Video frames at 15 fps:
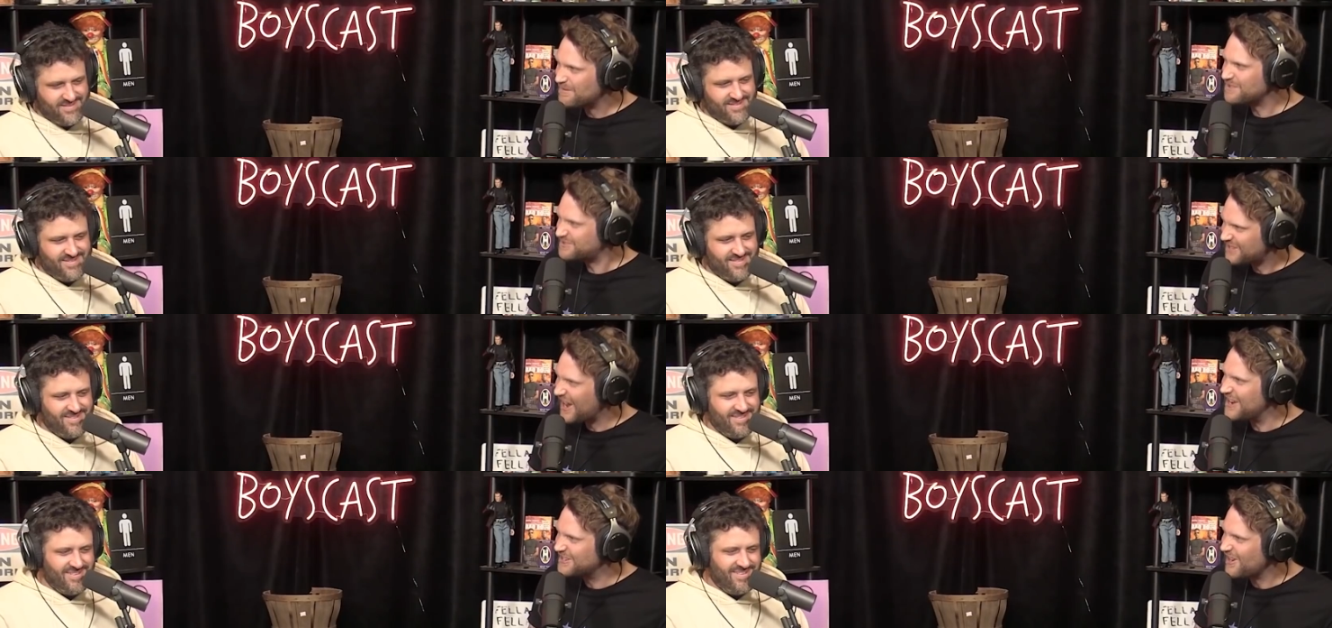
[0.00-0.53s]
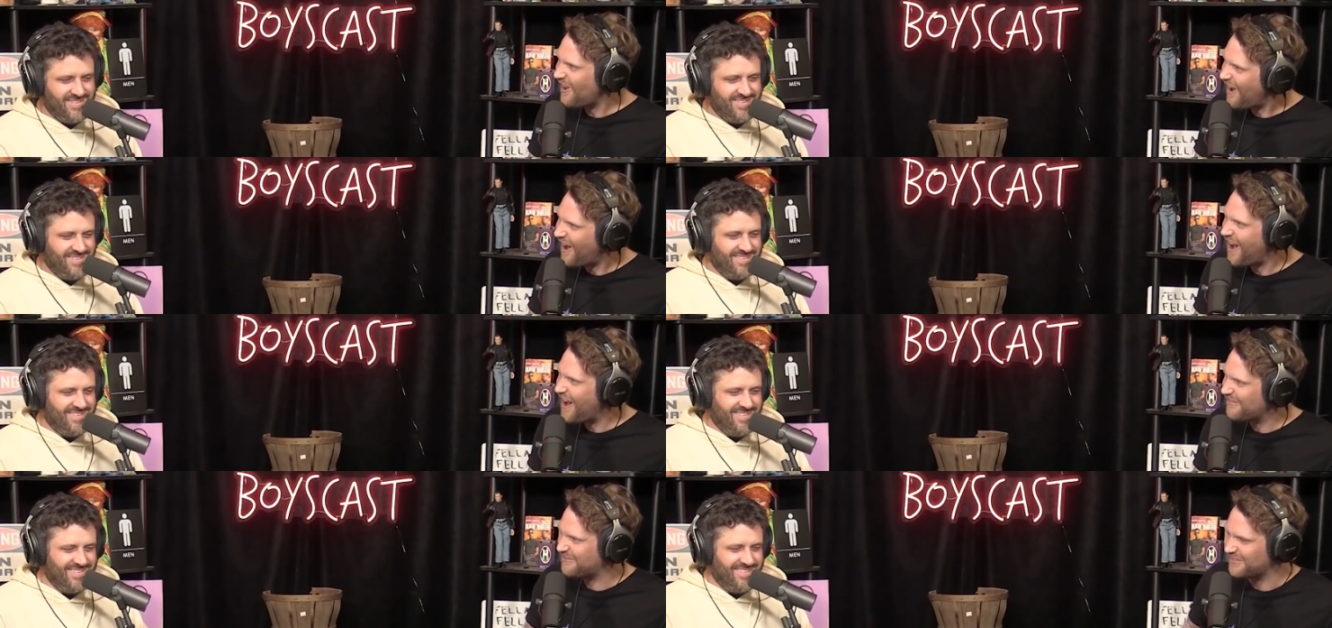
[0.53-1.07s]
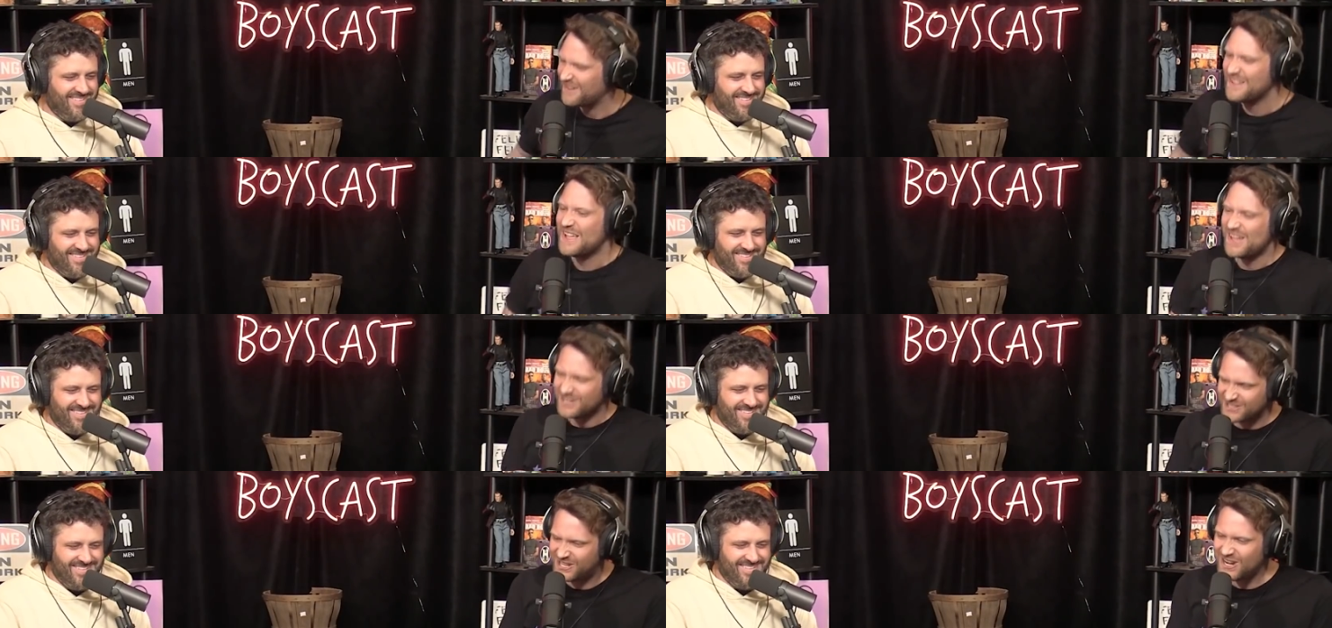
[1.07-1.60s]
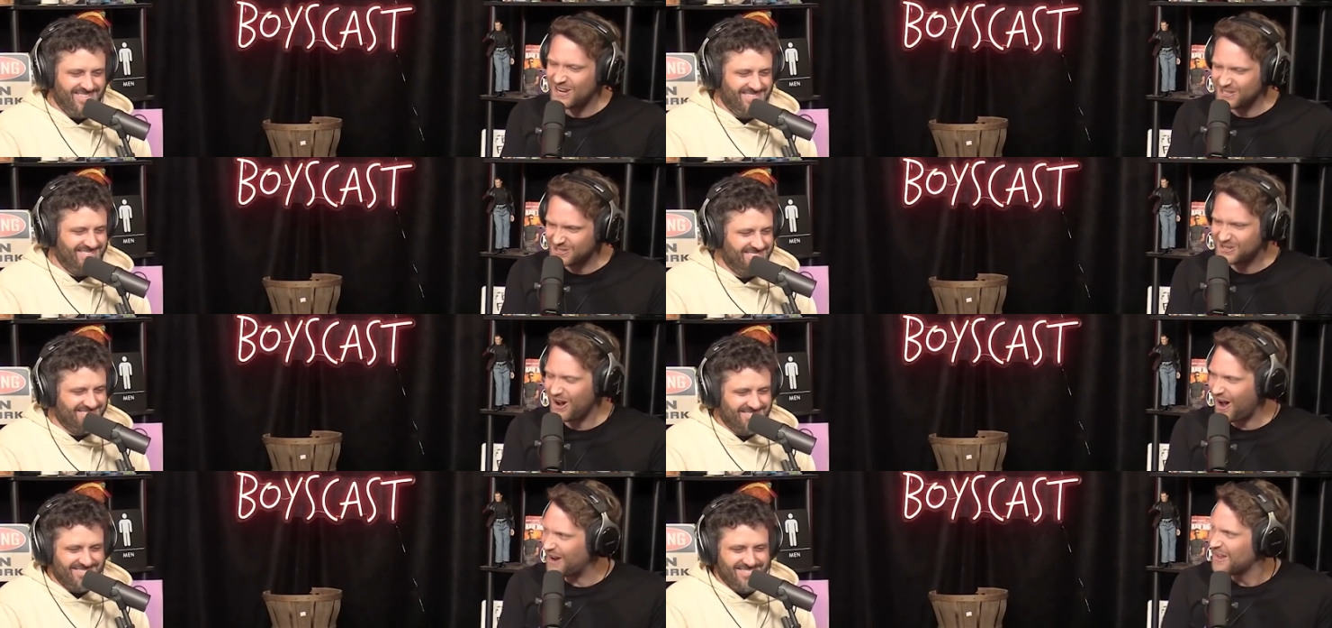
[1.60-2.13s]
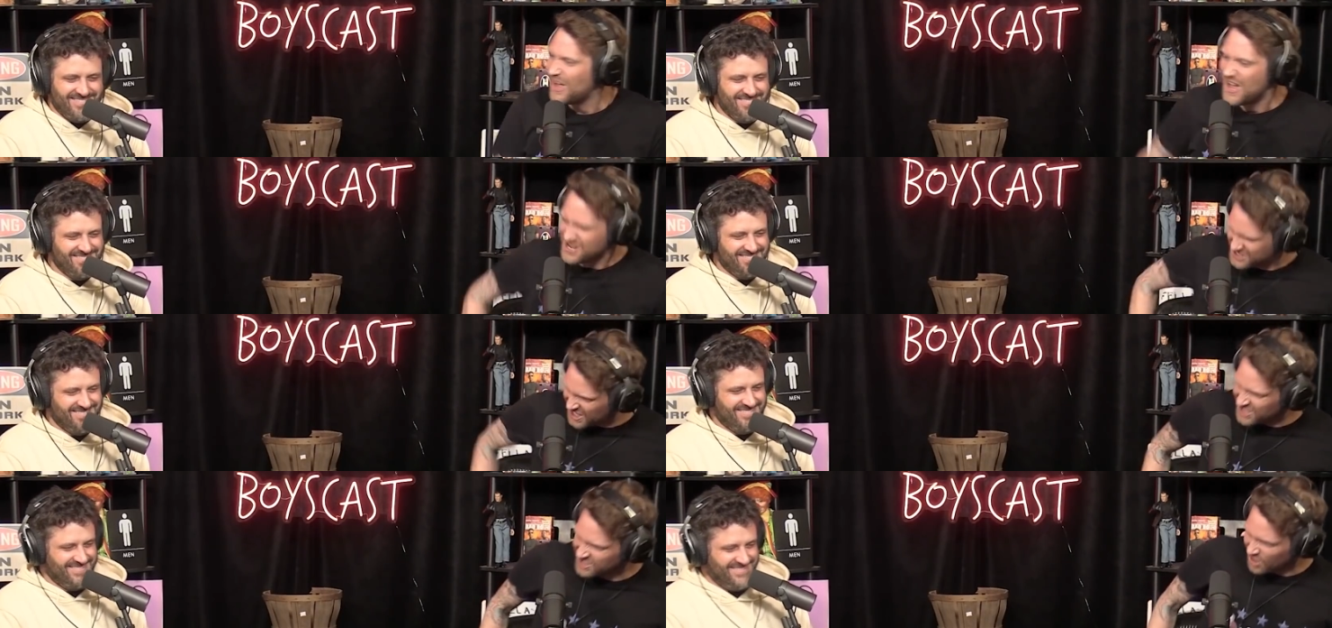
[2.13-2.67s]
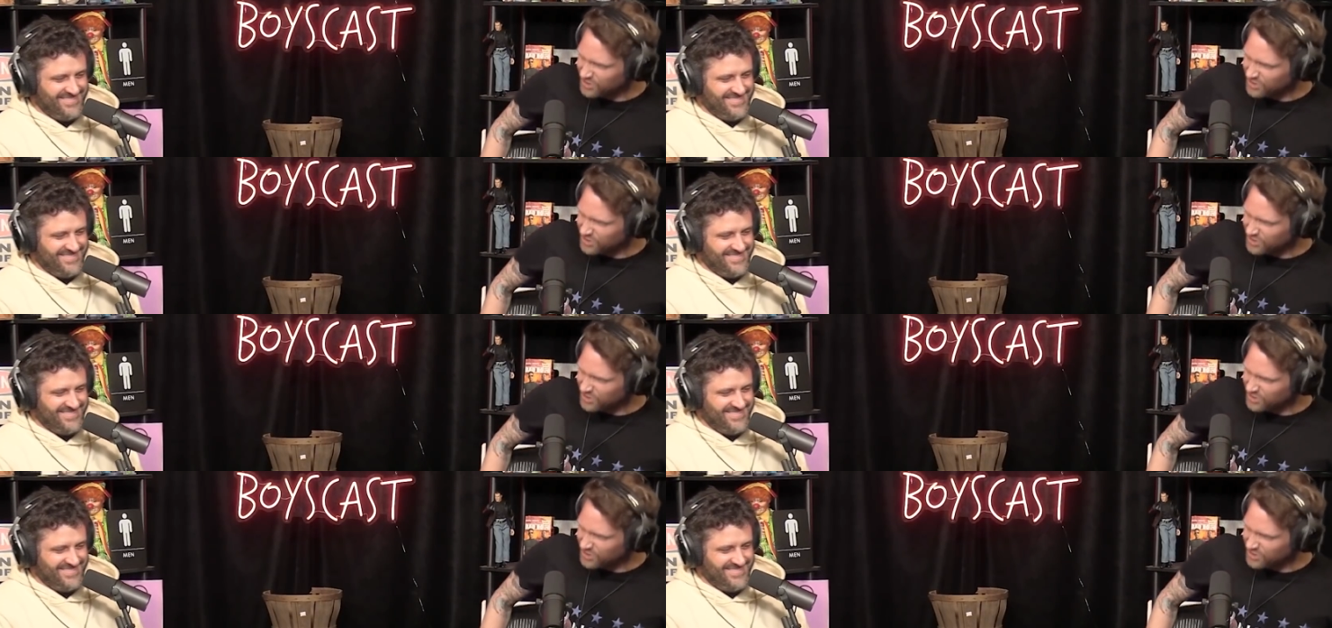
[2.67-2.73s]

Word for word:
Speaker 1: percent off. She's gone. She's